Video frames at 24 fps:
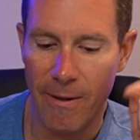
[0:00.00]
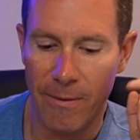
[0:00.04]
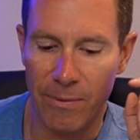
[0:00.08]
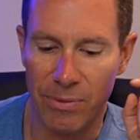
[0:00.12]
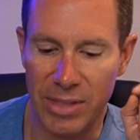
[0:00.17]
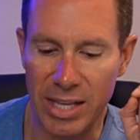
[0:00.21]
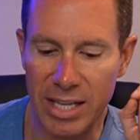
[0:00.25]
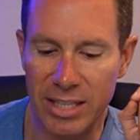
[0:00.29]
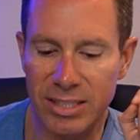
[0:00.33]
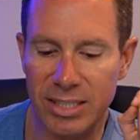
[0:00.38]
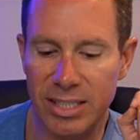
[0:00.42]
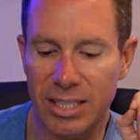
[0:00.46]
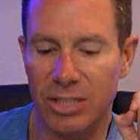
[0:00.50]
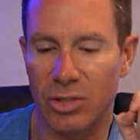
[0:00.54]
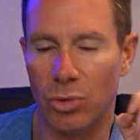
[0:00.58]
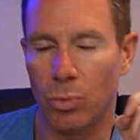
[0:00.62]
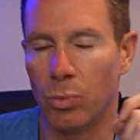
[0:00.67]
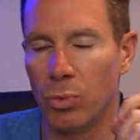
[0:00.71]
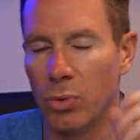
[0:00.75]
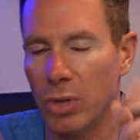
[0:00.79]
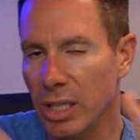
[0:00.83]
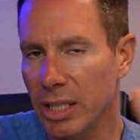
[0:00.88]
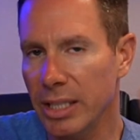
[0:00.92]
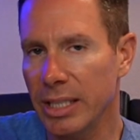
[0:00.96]
This is
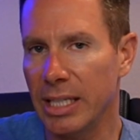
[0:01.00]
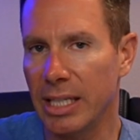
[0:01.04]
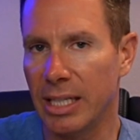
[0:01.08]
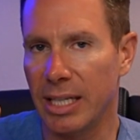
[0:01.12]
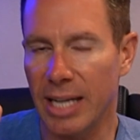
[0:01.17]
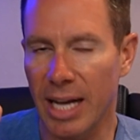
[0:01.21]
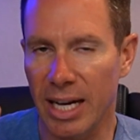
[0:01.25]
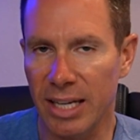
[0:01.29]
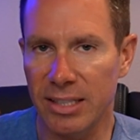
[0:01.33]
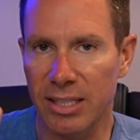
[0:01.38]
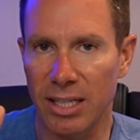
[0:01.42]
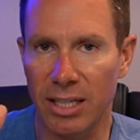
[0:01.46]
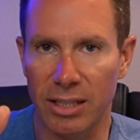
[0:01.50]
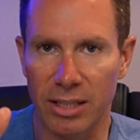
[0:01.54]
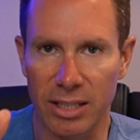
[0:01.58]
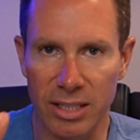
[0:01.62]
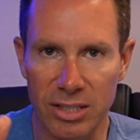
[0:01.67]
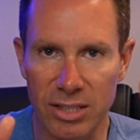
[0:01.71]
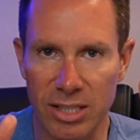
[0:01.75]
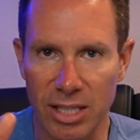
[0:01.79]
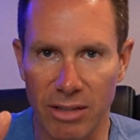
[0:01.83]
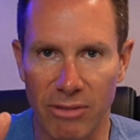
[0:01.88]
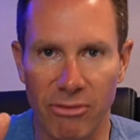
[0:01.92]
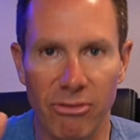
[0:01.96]
really a nice
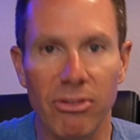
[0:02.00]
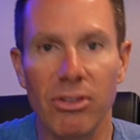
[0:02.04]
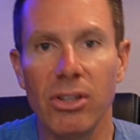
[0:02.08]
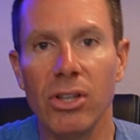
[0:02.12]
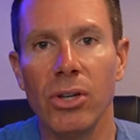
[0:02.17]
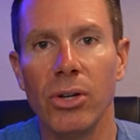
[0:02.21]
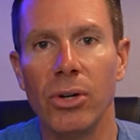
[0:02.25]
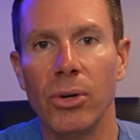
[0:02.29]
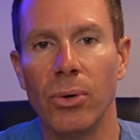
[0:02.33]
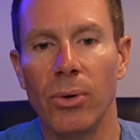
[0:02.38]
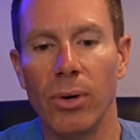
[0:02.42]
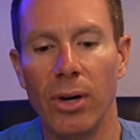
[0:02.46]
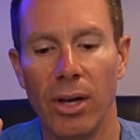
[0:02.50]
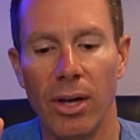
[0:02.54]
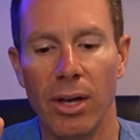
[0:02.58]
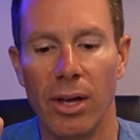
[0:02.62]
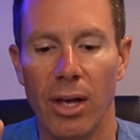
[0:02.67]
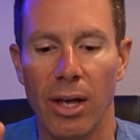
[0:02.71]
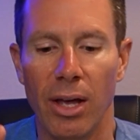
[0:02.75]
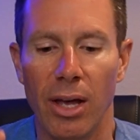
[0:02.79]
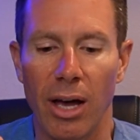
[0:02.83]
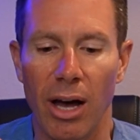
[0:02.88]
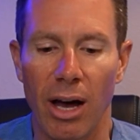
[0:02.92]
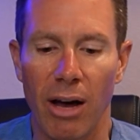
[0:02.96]
holistic view
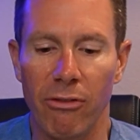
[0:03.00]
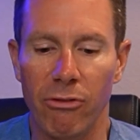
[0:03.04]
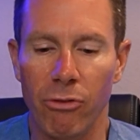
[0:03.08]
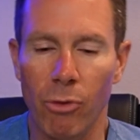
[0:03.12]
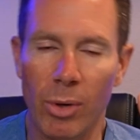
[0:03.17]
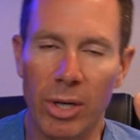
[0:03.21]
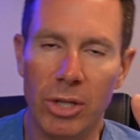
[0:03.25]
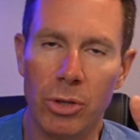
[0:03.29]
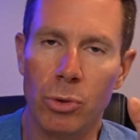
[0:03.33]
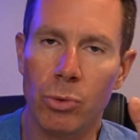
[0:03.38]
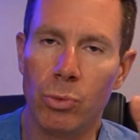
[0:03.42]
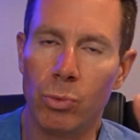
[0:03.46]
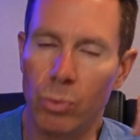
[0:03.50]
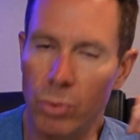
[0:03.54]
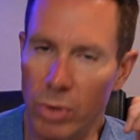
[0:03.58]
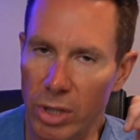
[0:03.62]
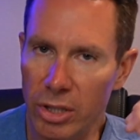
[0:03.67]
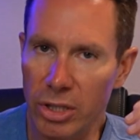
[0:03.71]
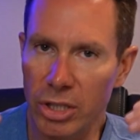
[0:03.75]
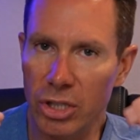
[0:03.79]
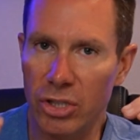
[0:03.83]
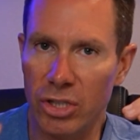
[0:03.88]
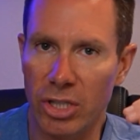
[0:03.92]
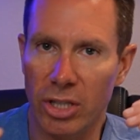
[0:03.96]
of what you
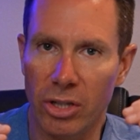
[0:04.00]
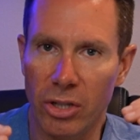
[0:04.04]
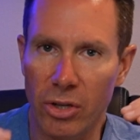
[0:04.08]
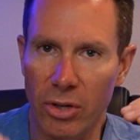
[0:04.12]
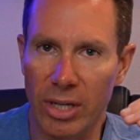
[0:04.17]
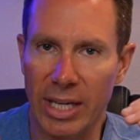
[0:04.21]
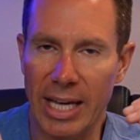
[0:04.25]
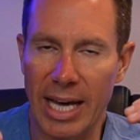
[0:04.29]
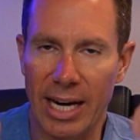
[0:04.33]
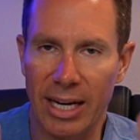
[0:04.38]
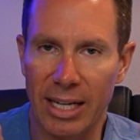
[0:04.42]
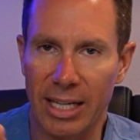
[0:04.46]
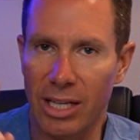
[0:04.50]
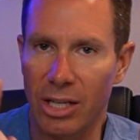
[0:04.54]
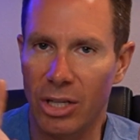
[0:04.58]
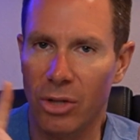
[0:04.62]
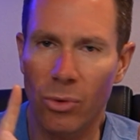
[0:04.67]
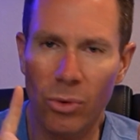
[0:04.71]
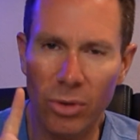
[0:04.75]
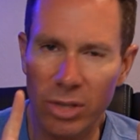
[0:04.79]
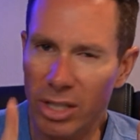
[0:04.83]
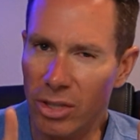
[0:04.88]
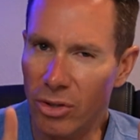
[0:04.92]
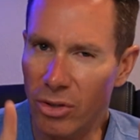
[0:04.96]
really should look at. Again,
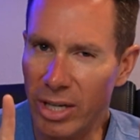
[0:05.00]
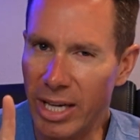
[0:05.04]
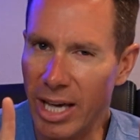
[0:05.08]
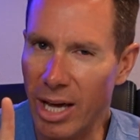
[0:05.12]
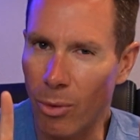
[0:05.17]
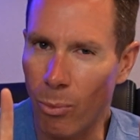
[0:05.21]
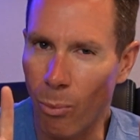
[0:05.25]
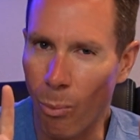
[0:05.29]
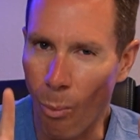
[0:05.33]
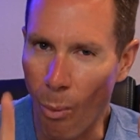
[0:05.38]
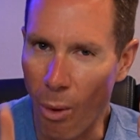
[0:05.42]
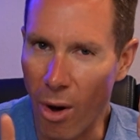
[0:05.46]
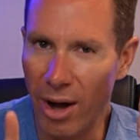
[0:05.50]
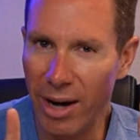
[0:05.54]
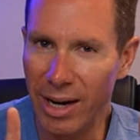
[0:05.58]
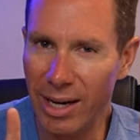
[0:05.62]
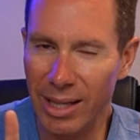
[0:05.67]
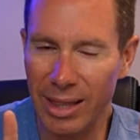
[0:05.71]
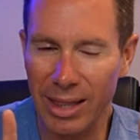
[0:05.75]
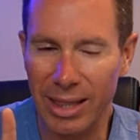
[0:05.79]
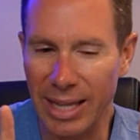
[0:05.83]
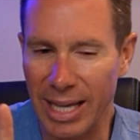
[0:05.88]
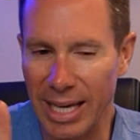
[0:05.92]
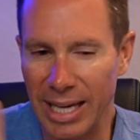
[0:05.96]
you only look at one
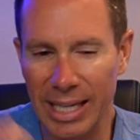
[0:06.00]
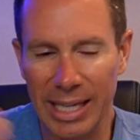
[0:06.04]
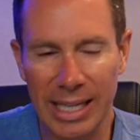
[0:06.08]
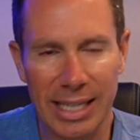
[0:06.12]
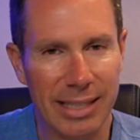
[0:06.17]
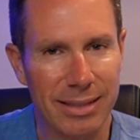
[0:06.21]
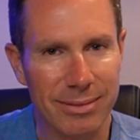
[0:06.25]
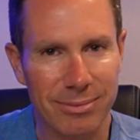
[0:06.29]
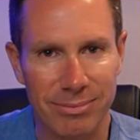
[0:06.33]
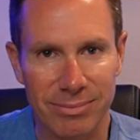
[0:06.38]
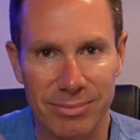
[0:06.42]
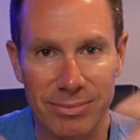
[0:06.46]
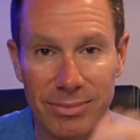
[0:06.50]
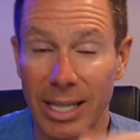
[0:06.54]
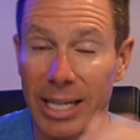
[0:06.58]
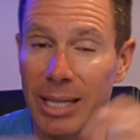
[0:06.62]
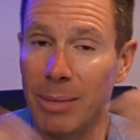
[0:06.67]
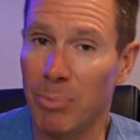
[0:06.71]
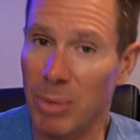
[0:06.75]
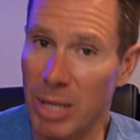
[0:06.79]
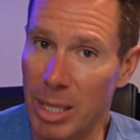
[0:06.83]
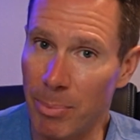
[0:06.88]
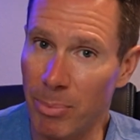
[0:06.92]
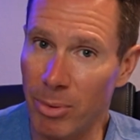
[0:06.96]
thing.
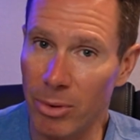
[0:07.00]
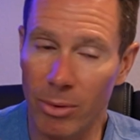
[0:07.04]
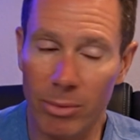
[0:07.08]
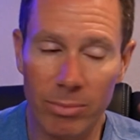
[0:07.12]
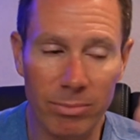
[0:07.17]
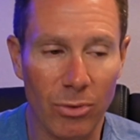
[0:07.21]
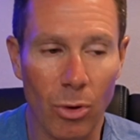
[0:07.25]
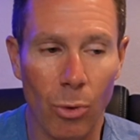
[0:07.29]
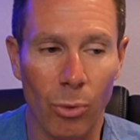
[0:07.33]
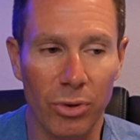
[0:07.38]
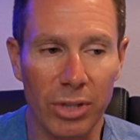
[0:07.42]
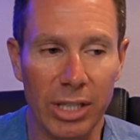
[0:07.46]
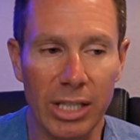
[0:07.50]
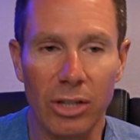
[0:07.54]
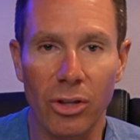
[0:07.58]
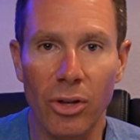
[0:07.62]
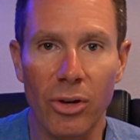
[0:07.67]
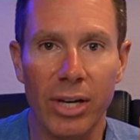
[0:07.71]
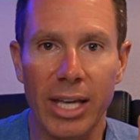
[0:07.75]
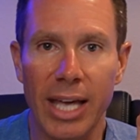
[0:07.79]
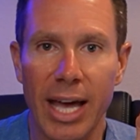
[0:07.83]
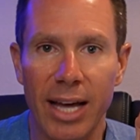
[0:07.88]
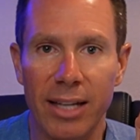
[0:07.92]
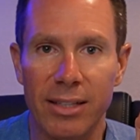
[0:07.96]
Like people only
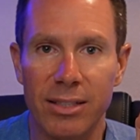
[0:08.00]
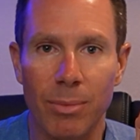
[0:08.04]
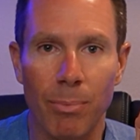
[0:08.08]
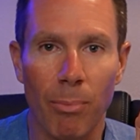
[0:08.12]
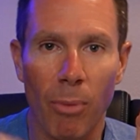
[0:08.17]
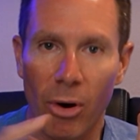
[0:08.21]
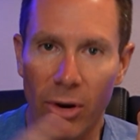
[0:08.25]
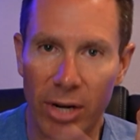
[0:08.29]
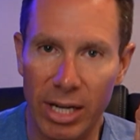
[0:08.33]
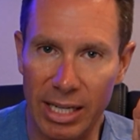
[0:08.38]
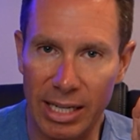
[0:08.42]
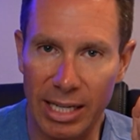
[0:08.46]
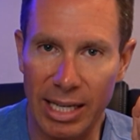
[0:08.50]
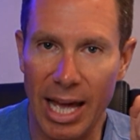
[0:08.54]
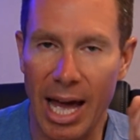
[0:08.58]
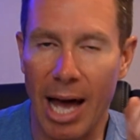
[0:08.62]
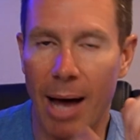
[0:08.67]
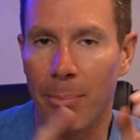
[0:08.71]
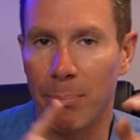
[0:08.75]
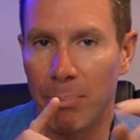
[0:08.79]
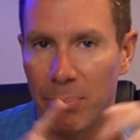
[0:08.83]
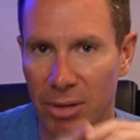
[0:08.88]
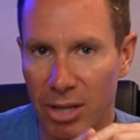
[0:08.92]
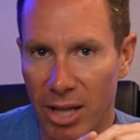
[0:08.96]
look at market
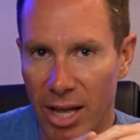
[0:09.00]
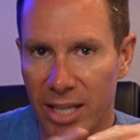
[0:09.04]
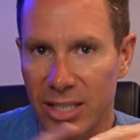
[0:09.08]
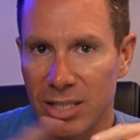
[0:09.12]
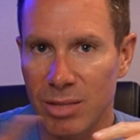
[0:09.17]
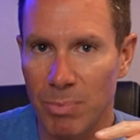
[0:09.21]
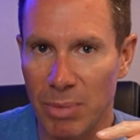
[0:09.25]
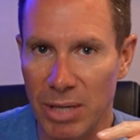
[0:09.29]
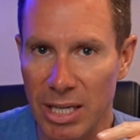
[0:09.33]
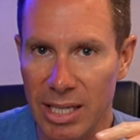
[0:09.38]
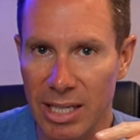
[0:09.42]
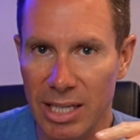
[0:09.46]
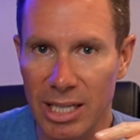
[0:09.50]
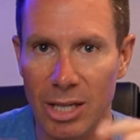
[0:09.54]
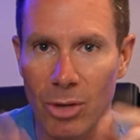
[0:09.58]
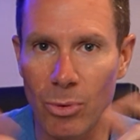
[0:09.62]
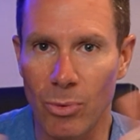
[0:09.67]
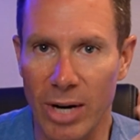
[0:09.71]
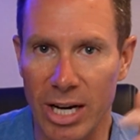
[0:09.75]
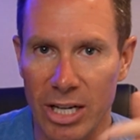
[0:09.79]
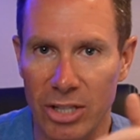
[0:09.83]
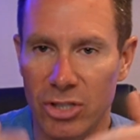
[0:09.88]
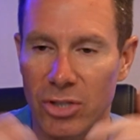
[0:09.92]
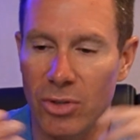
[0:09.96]
cap plus P/E
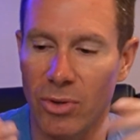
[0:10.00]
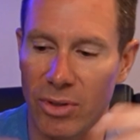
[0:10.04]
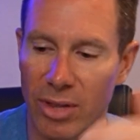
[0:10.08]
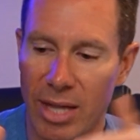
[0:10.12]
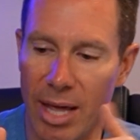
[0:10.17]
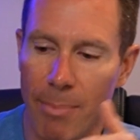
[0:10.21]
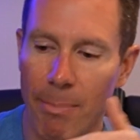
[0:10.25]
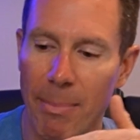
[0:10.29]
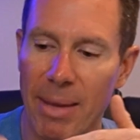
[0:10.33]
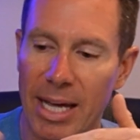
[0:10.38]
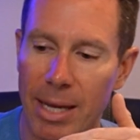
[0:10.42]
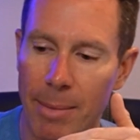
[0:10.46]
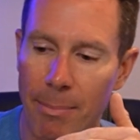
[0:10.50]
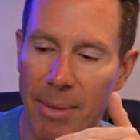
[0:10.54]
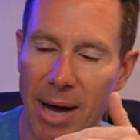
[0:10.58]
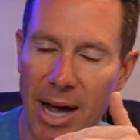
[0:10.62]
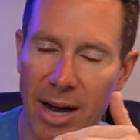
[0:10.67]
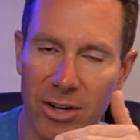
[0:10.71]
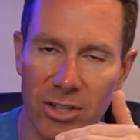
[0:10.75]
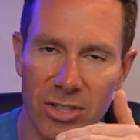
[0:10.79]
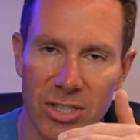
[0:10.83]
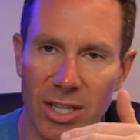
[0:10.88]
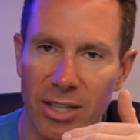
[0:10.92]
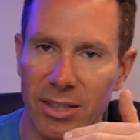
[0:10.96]
ratio and then make a buy
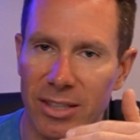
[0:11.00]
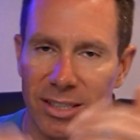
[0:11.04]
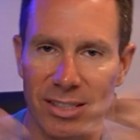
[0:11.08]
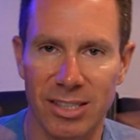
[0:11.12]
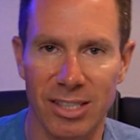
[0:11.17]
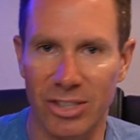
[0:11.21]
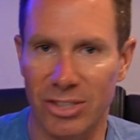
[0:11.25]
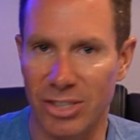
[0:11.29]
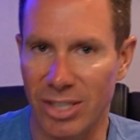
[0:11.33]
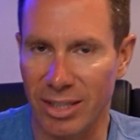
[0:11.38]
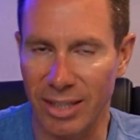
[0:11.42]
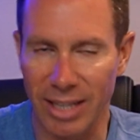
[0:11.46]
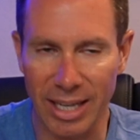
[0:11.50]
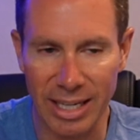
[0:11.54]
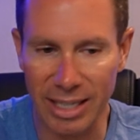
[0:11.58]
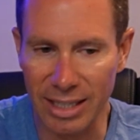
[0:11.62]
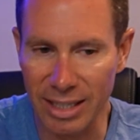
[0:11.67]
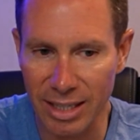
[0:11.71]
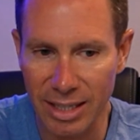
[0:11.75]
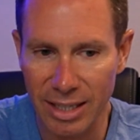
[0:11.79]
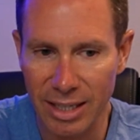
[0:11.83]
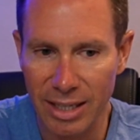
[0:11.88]
or sell decision. Like